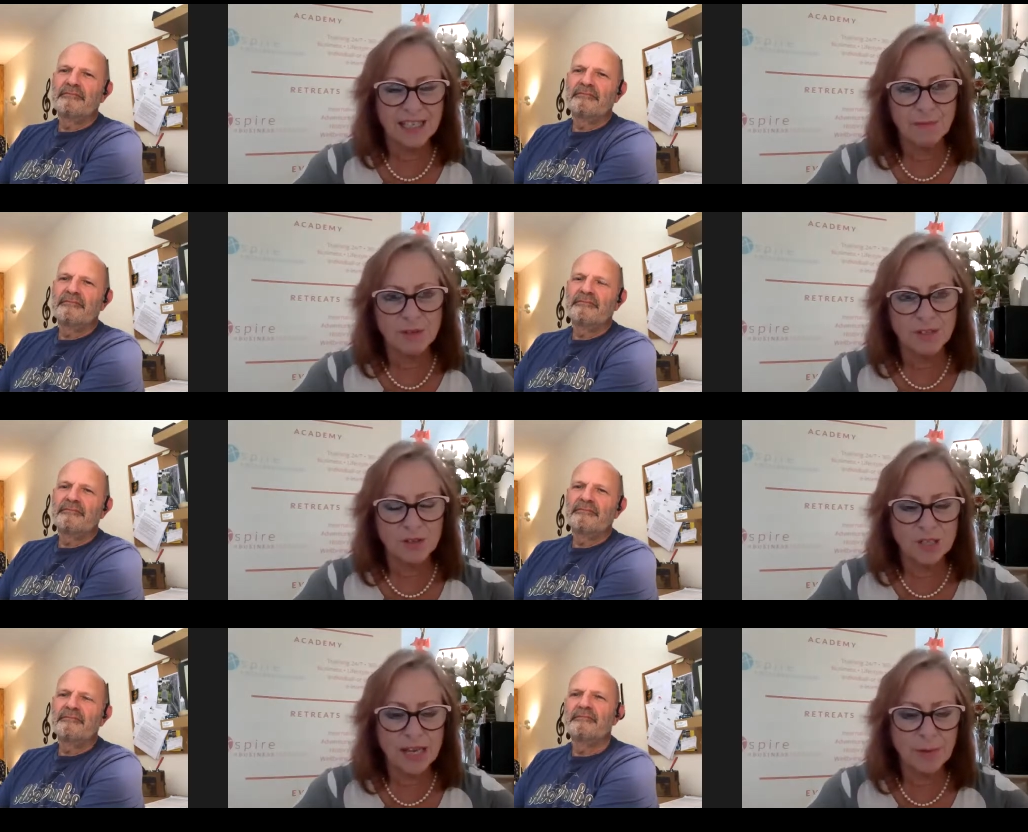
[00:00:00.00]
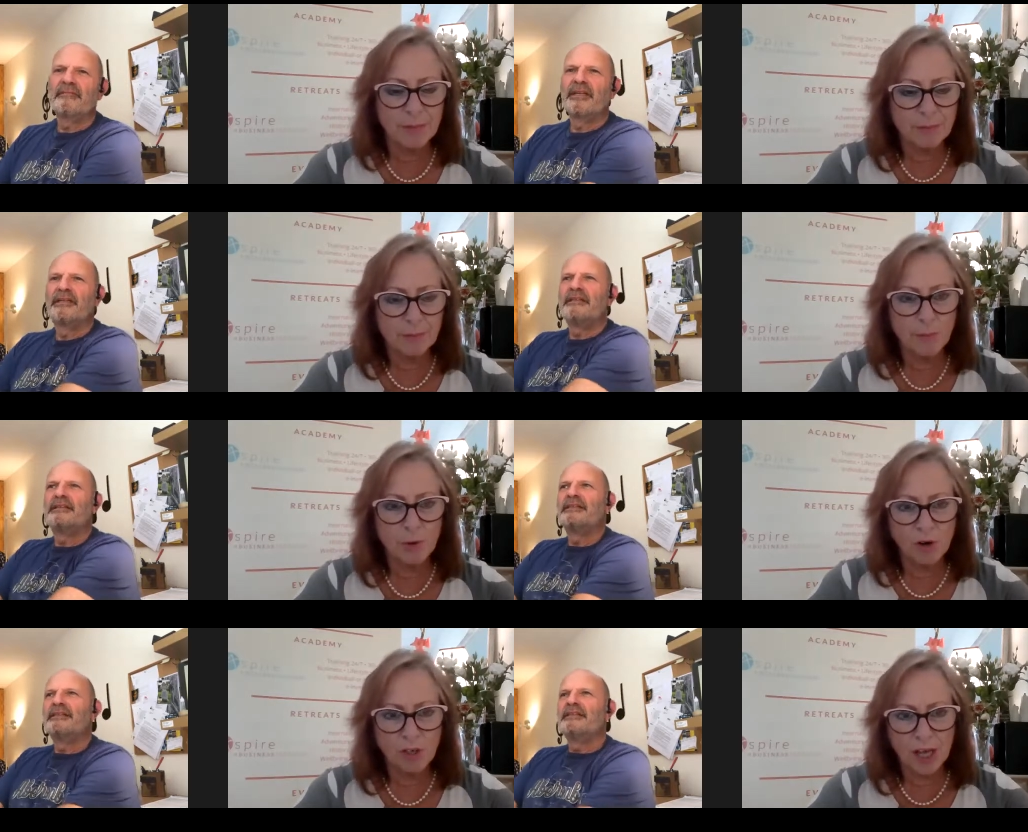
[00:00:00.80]
Speaker 1: six months or so?
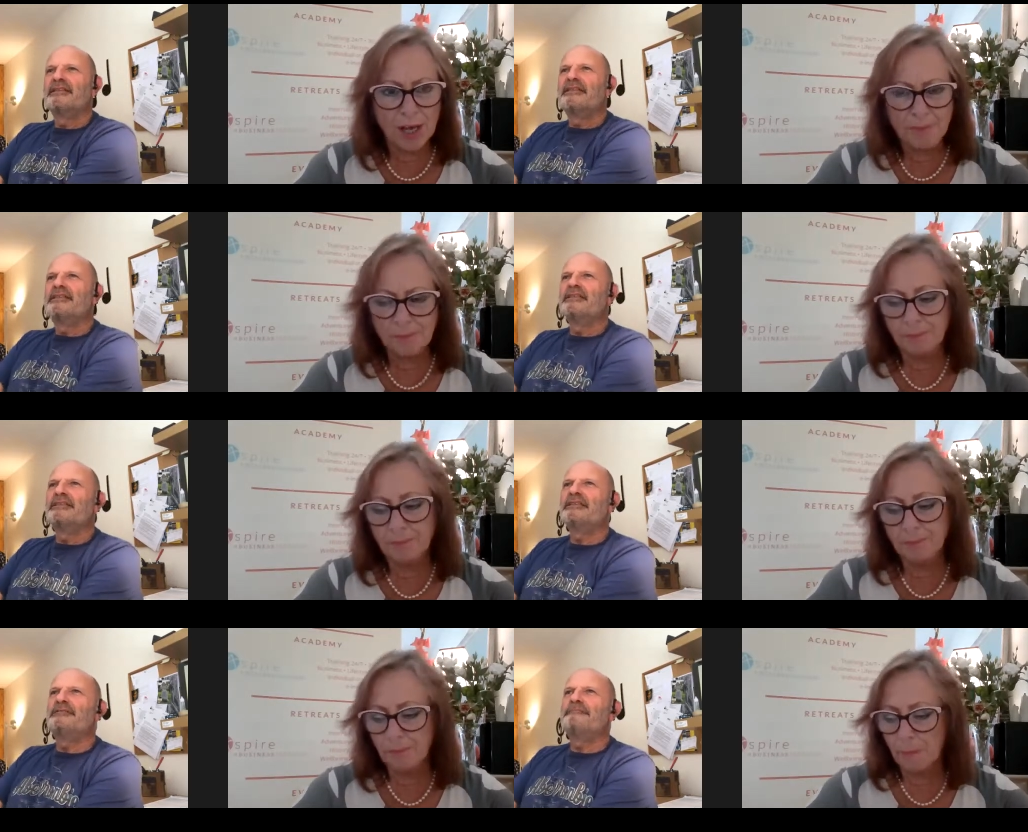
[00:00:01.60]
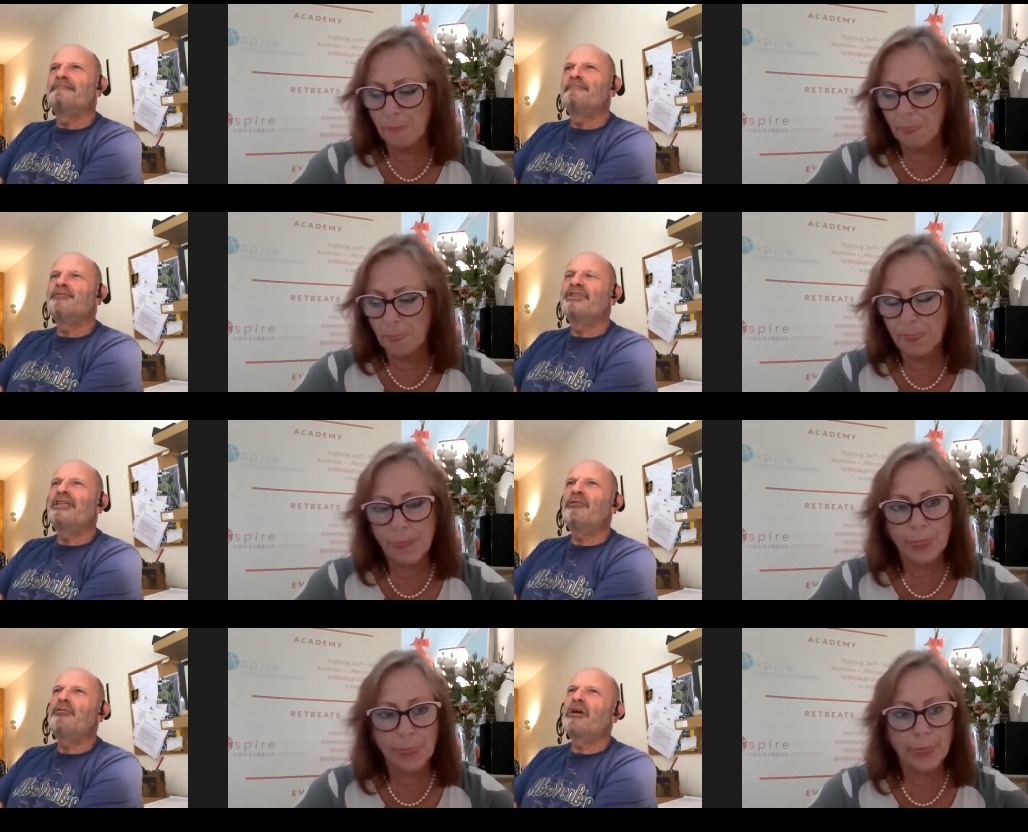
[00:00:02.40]
Speaker 2: More online?
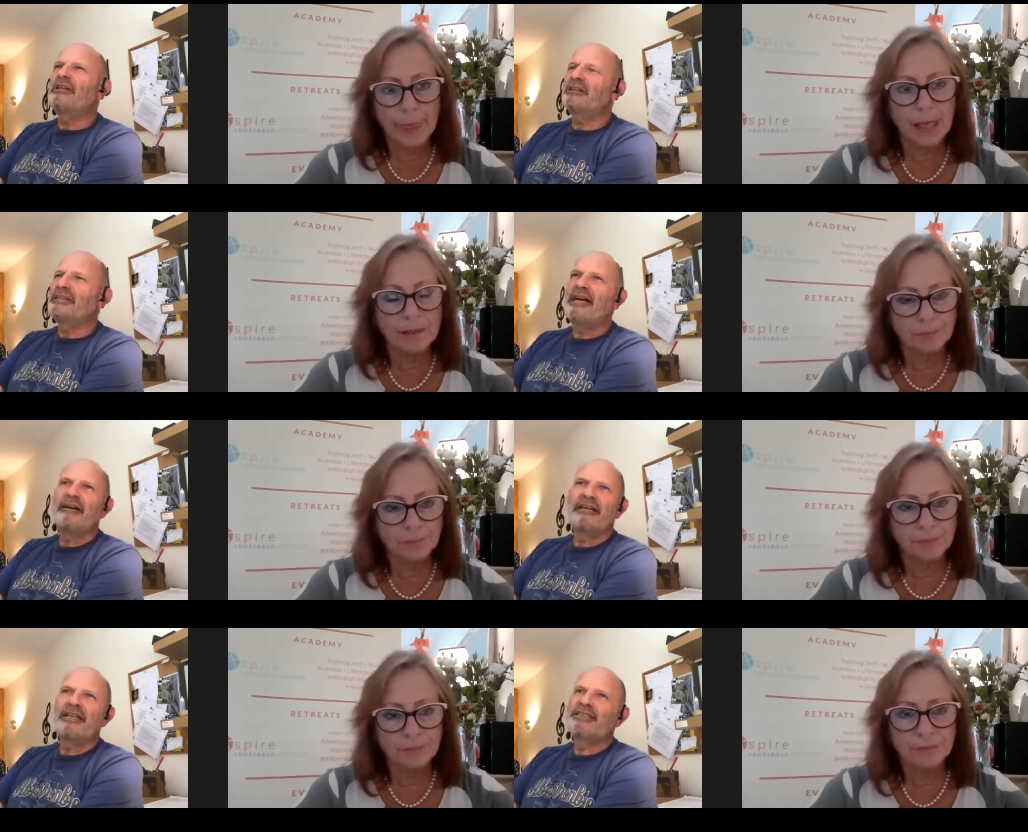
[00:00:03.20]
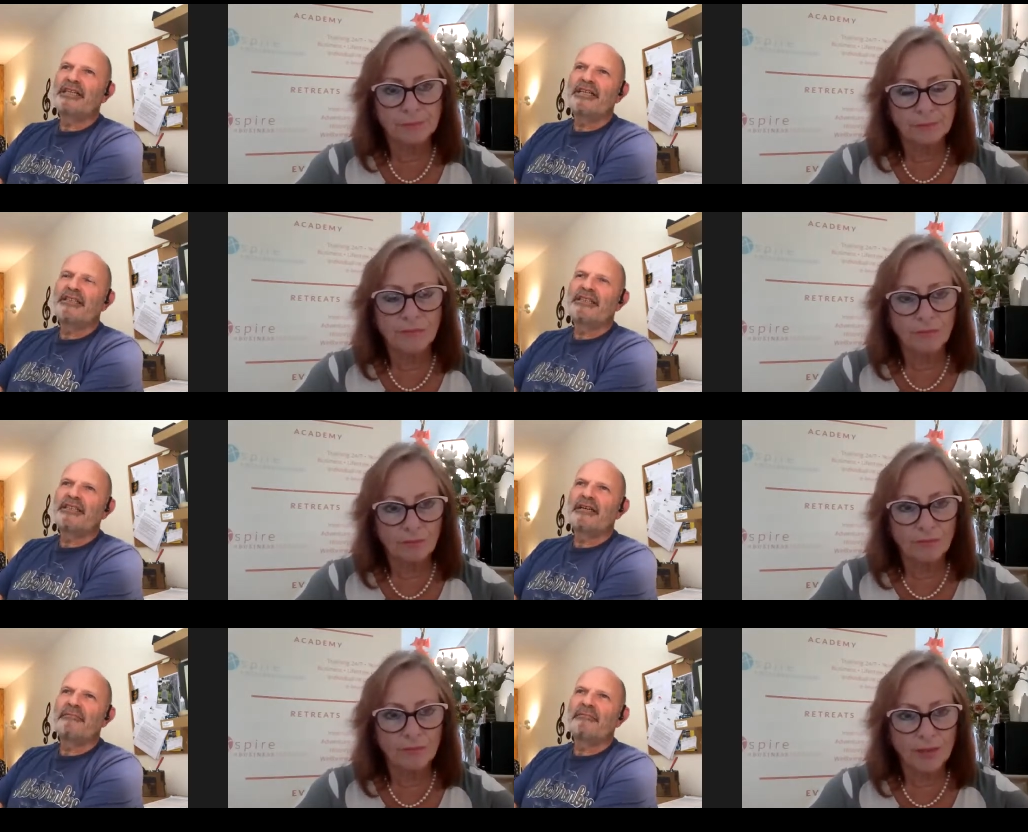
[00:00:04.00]
Well, yeah, it's, it's
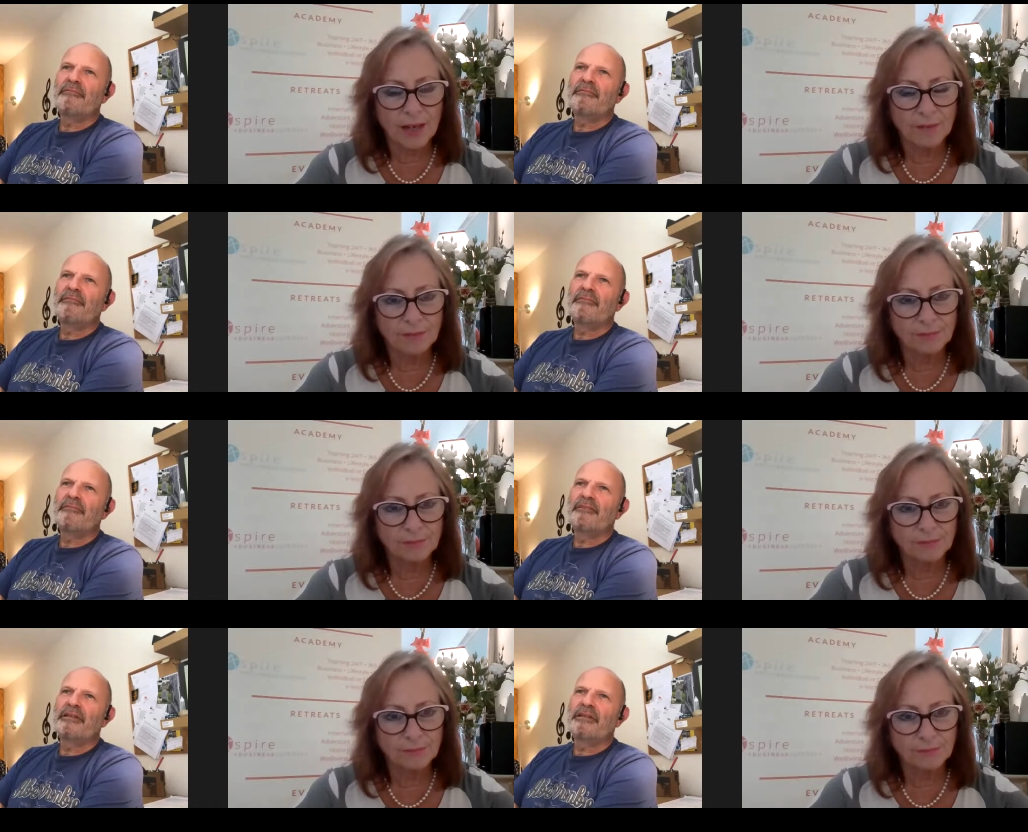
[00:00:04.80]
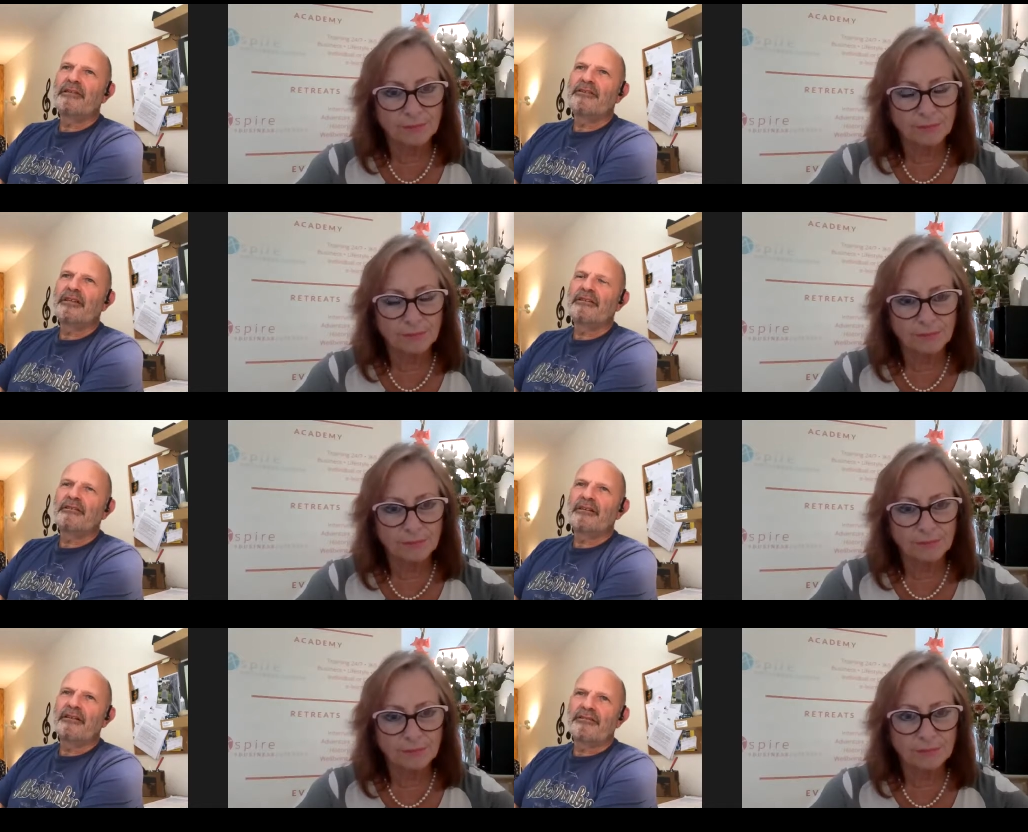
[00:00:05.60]
um, the,
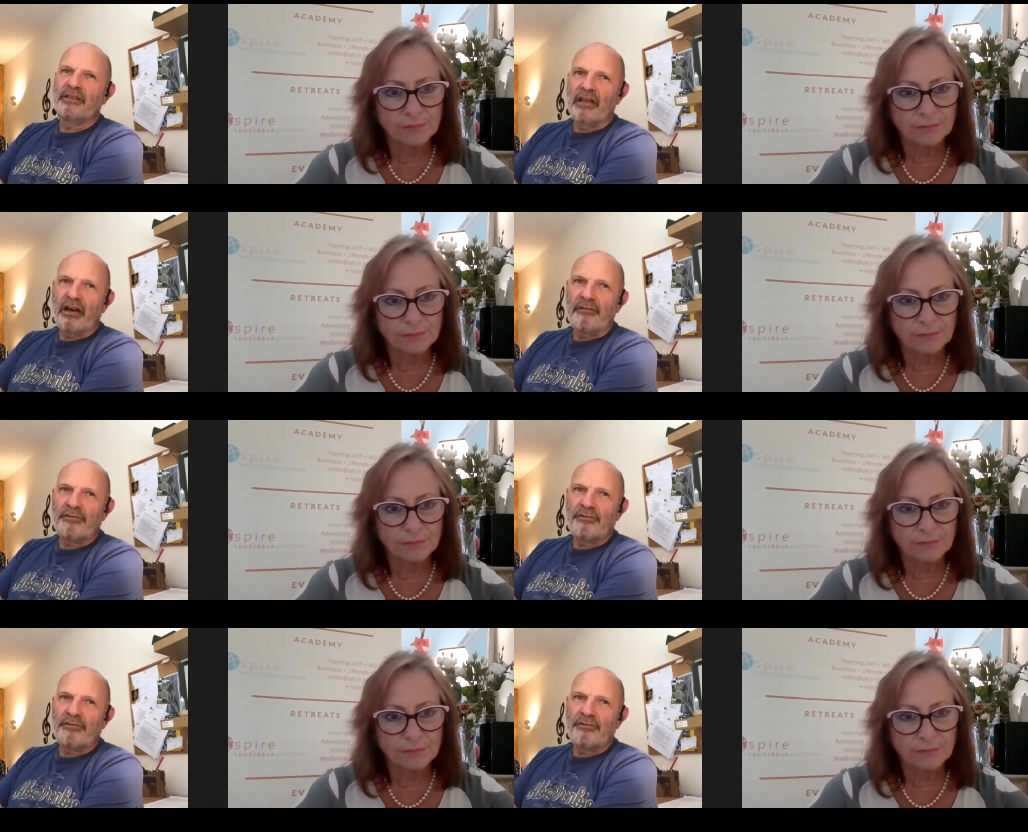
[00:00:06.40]
the, the live